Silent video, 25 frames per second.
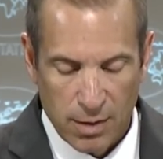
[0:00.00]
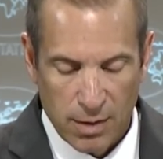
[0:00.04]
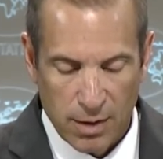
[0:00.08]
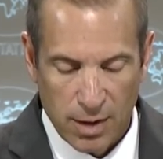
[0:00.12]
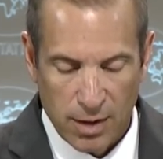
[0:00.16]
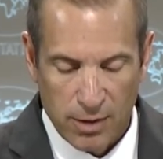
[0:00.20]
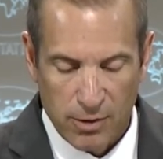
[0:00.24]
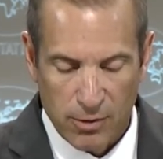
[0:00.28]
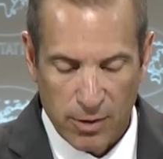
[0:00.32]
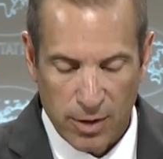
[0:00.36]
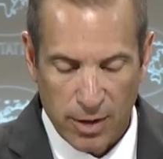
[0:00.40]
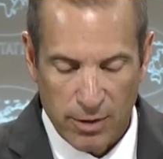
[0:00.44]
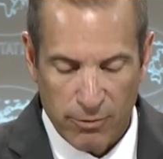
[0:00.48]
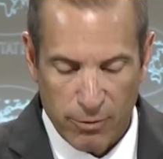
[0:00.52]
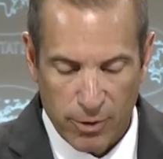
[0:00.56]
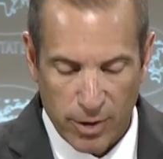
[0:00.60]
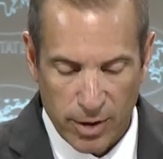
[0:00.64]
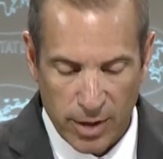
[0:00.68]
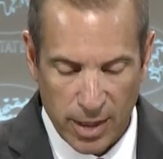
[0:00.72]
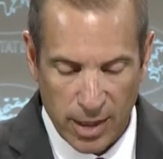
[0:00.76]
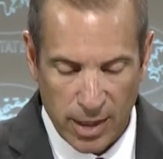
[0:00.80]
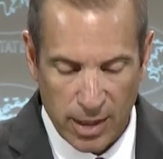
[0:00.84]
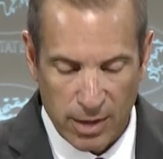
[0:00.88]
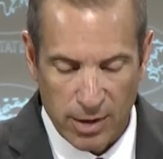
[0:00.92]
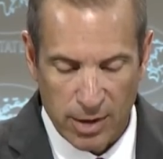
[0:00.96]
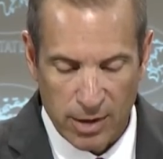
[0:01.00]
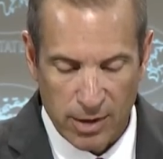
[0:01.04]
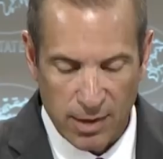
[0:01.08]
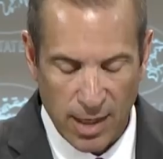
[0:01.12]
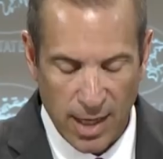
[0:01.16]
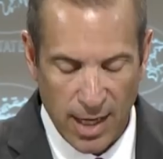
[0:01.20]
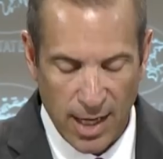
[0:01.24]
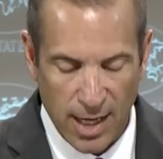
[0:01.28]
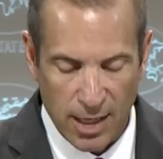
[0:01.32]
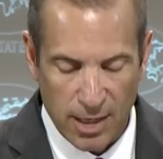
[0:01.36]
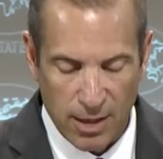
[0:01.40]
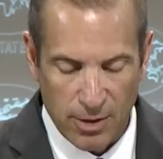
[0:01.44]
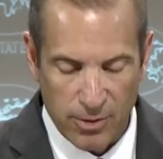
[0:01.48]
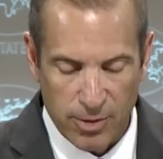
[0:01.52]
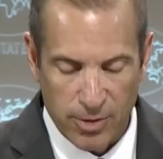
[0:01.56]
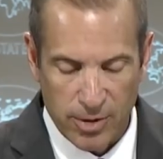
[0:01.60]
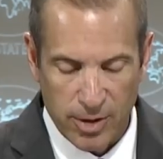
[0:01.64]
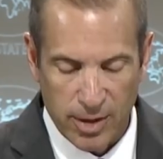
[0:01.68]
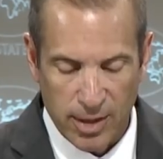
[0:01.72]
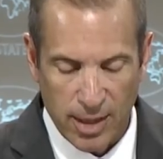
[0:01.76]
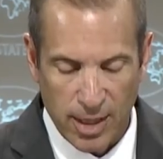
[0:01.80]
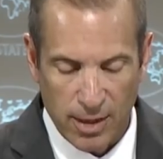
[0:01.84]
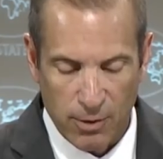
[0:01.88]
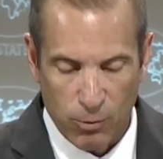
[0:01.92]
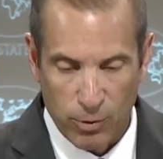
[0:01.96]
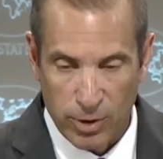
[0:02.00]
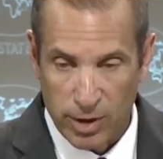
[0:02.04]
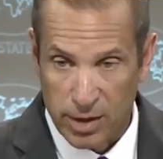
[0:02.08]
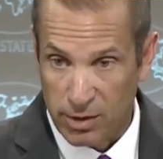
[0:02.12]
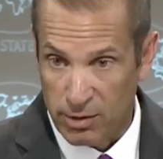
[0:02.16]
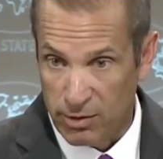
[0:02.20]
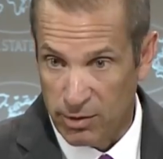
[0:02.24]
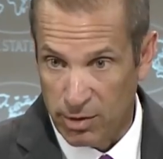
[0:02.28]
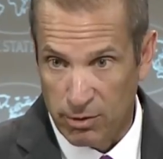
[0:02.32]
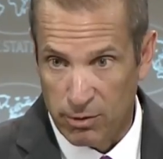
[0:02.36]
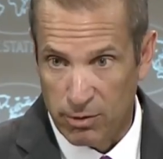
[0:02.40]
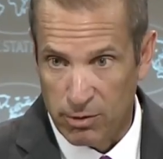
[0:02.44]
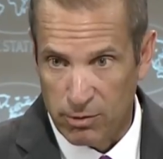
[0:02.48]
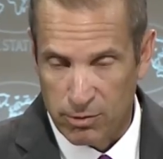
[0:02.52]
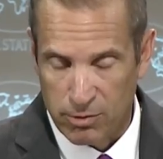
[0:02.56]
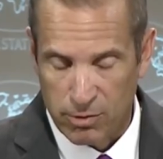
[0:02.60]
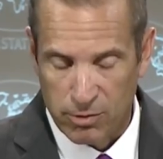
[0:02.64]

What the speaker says: I don't have really anything to add other than that we continue